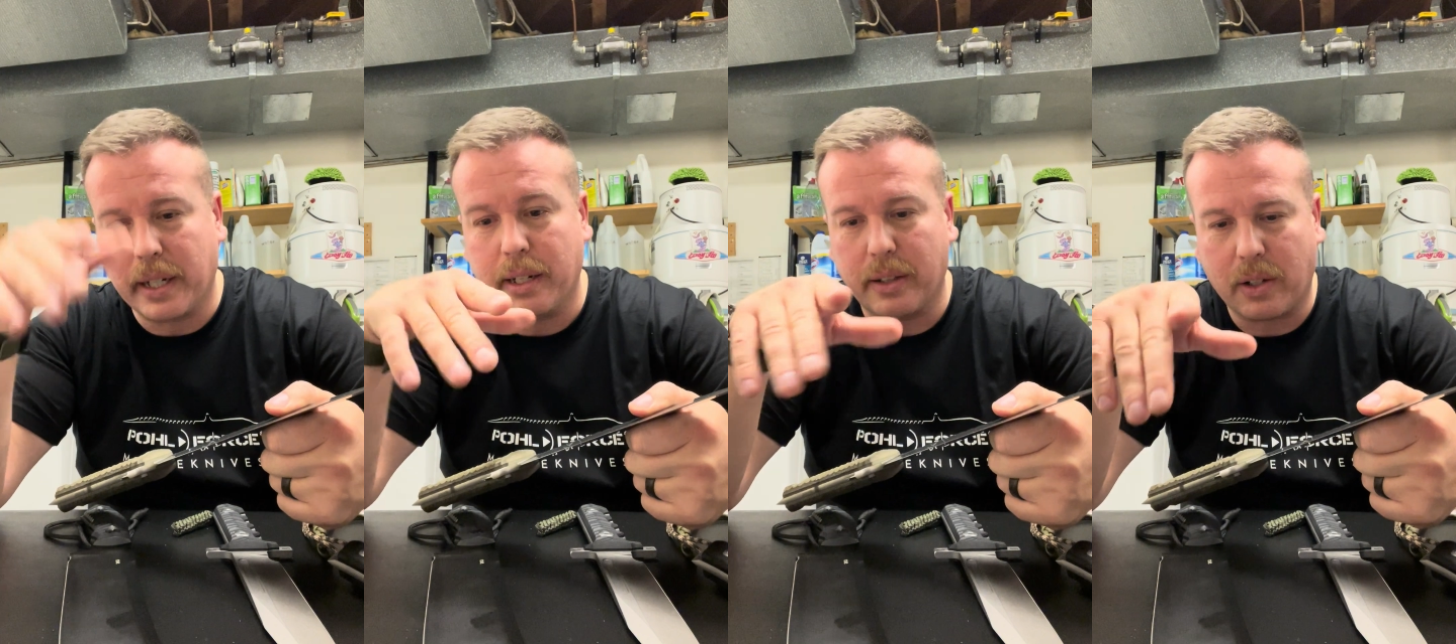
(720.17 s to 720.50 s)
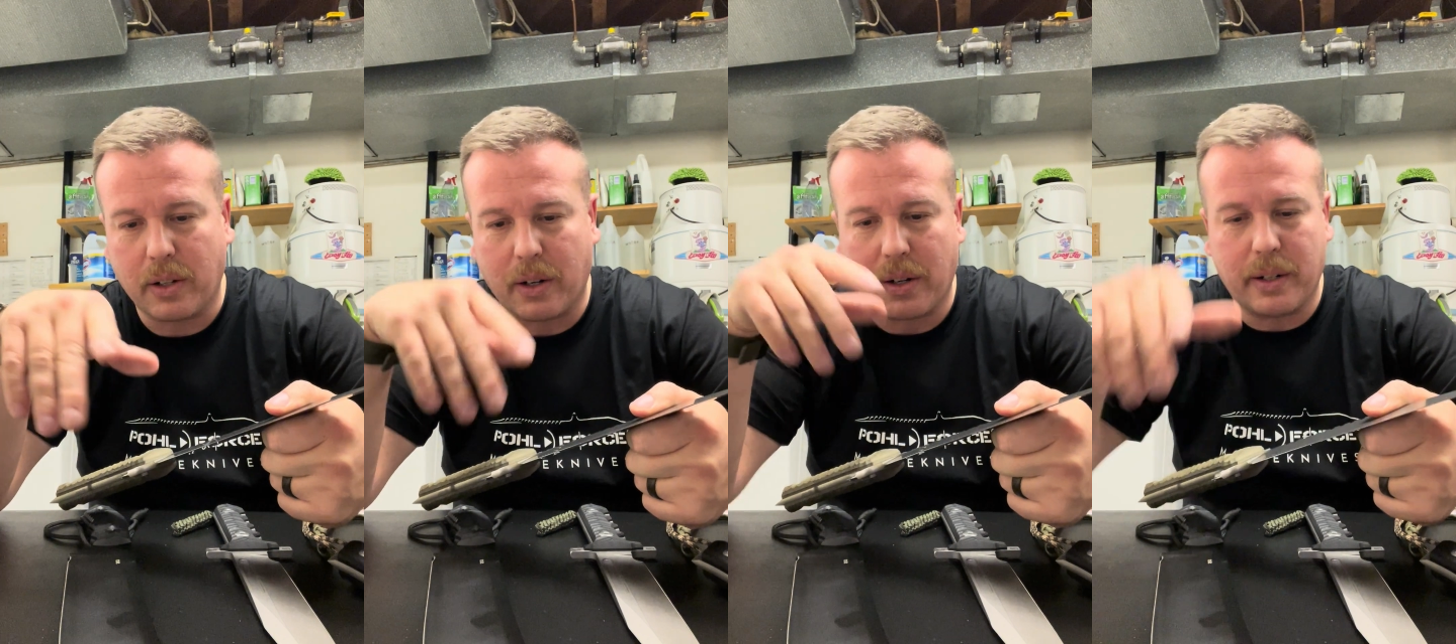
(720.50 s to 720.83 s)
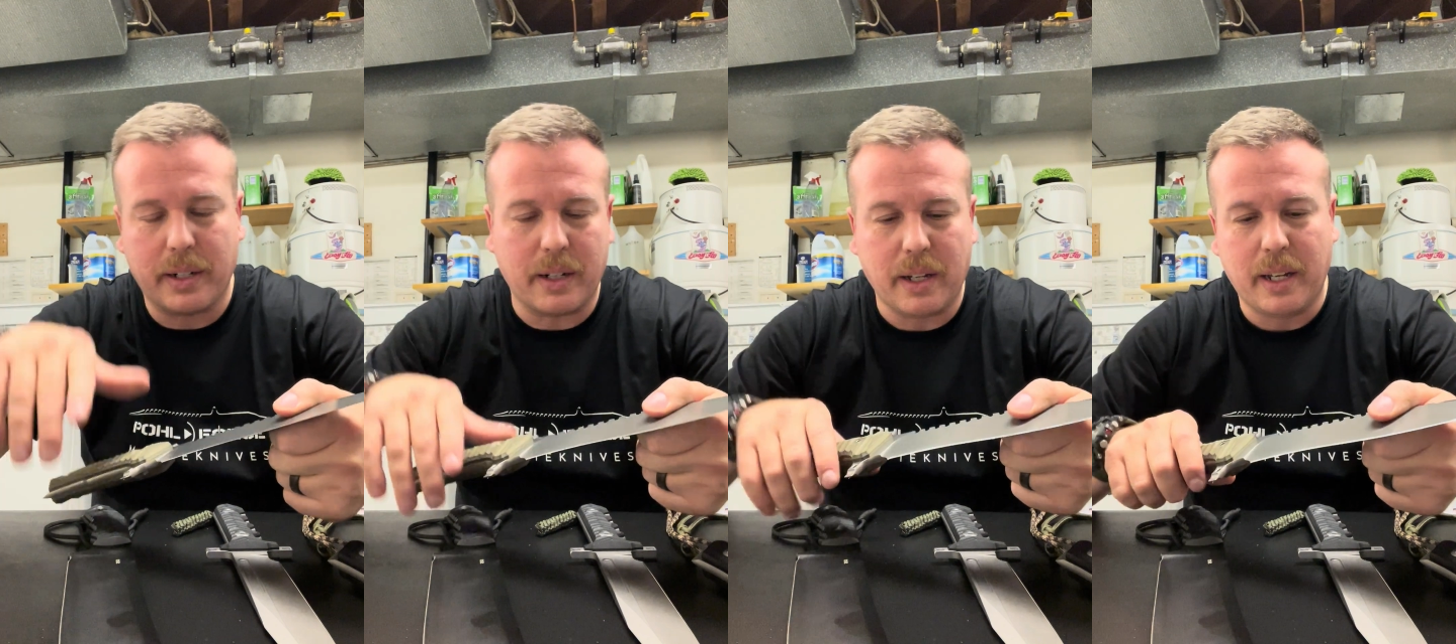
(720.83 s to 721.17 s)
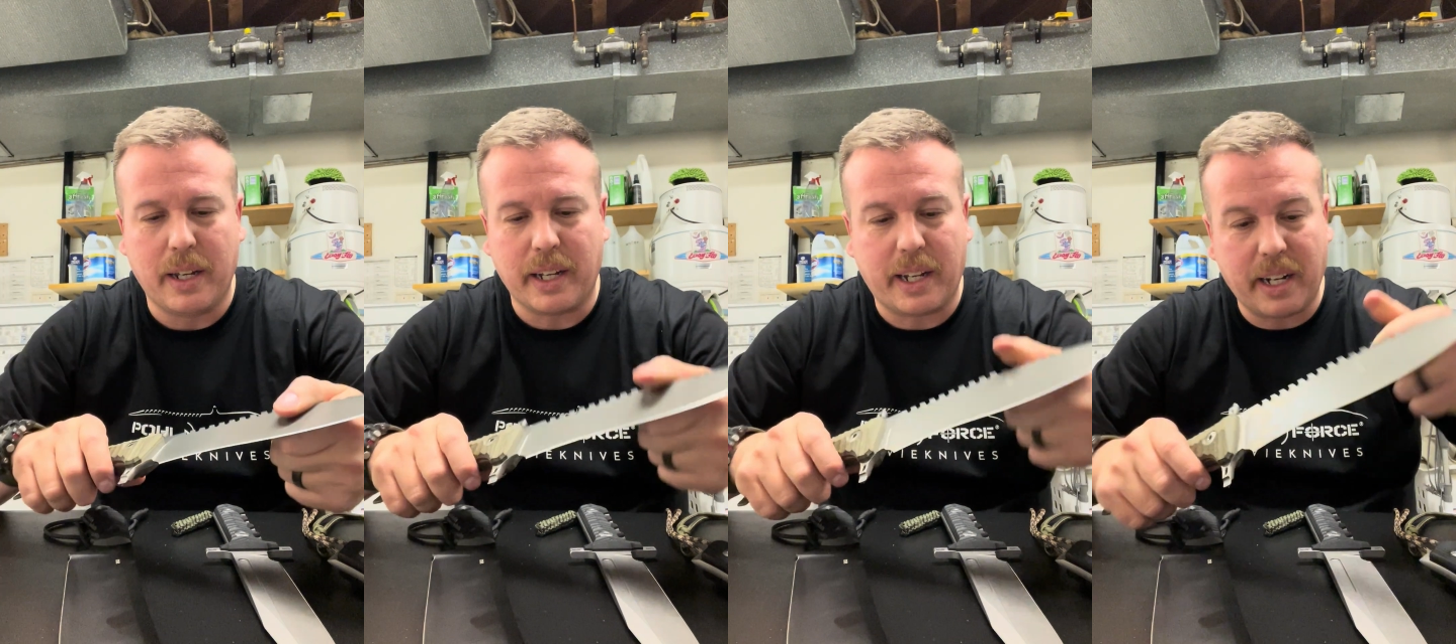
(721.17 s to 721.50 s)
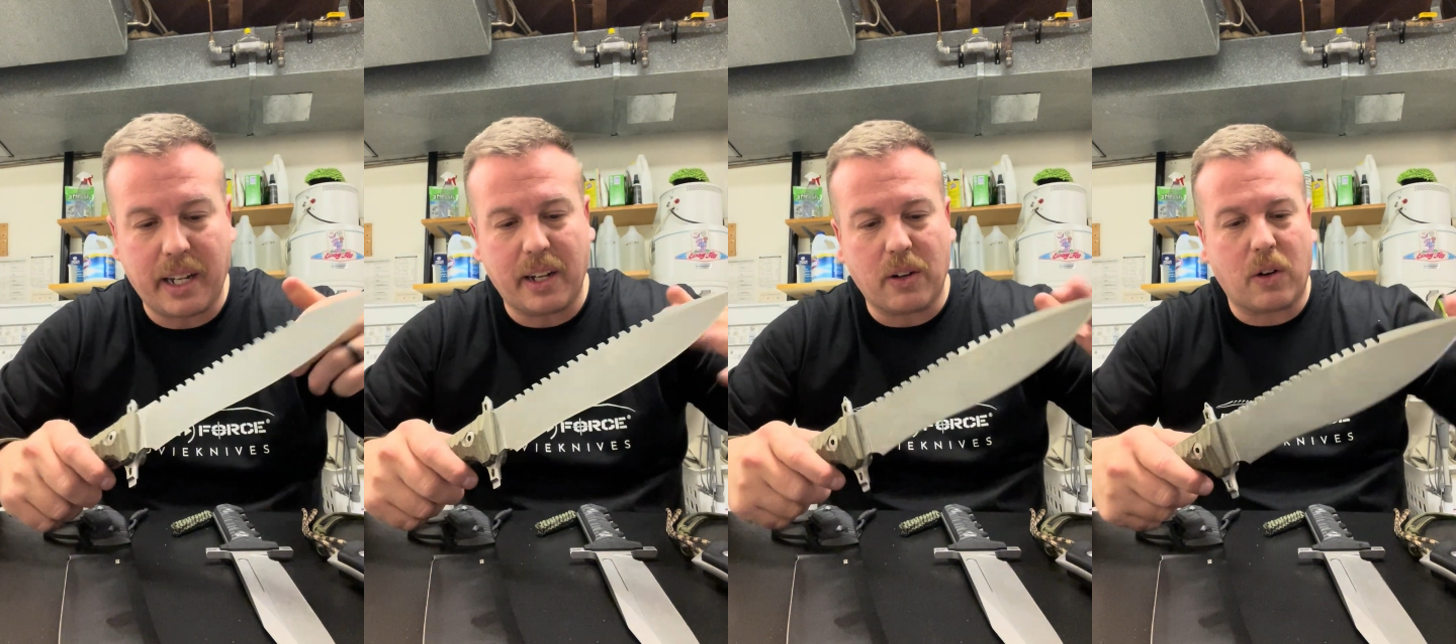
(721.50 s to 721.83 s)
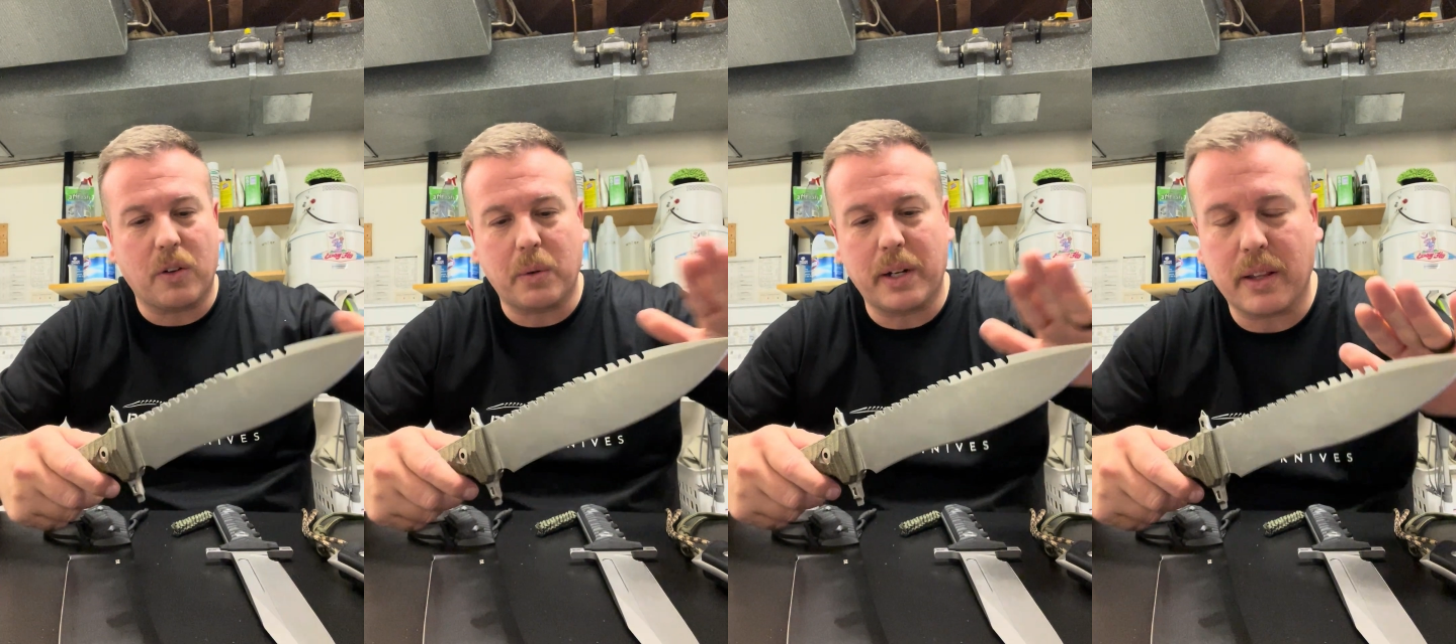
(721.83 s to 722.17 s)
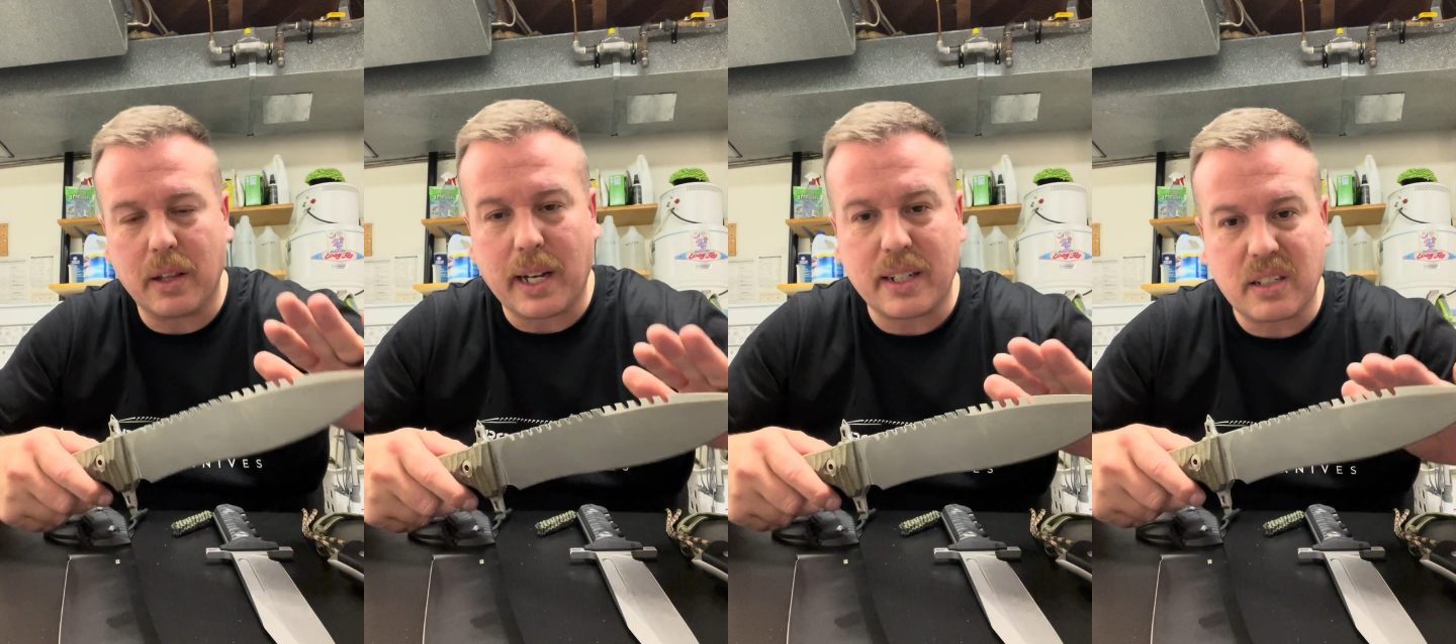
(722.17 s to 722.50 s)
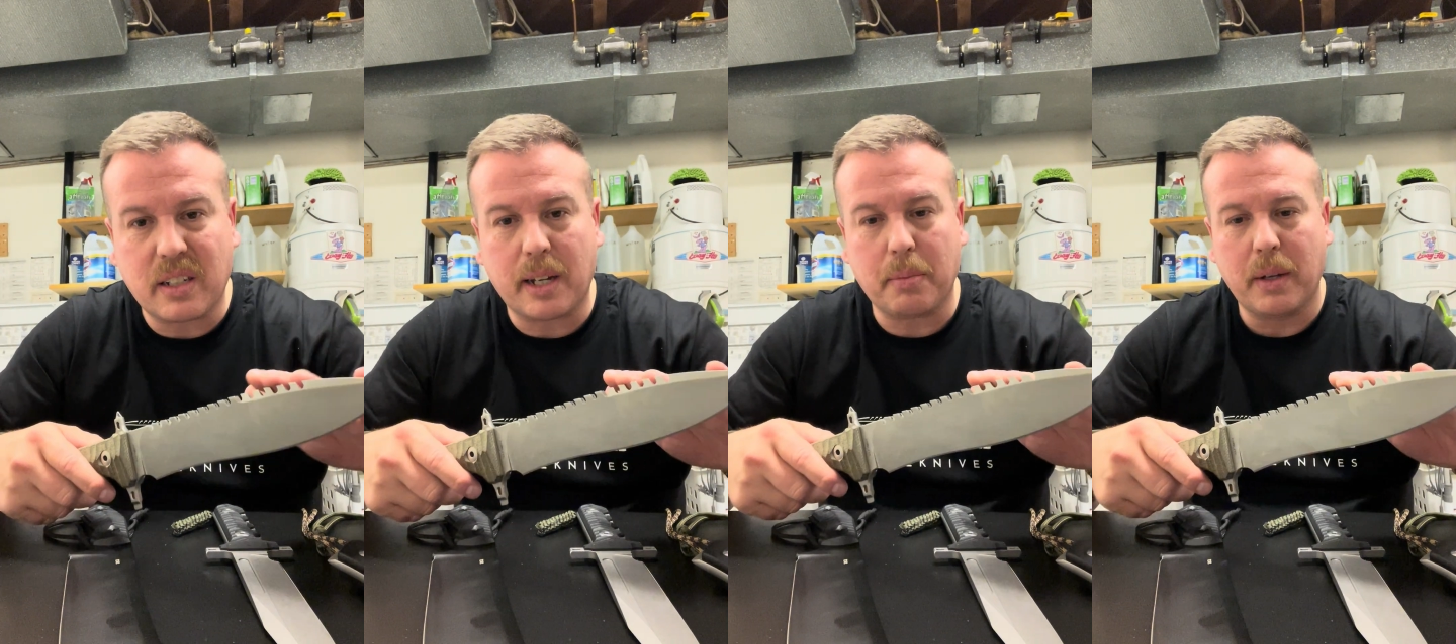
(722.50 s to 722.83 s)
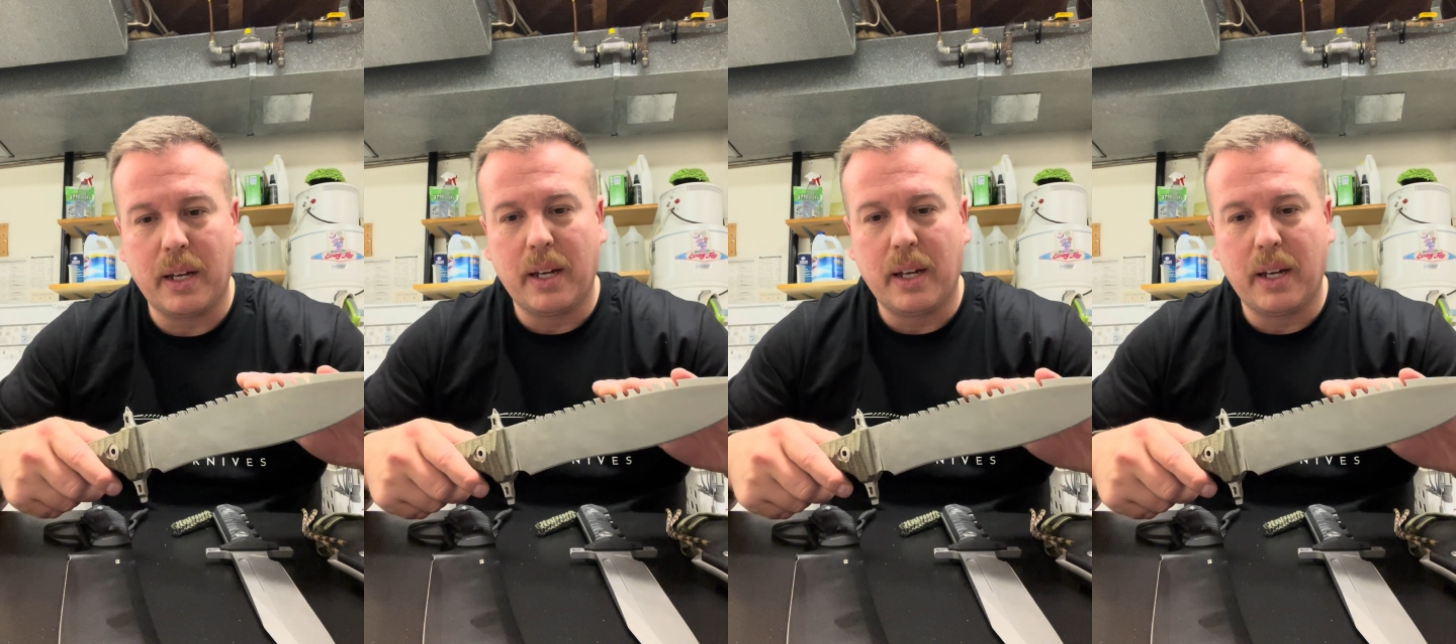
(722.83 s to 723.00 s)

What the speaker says: it in the cart and getting it all the way to the last step,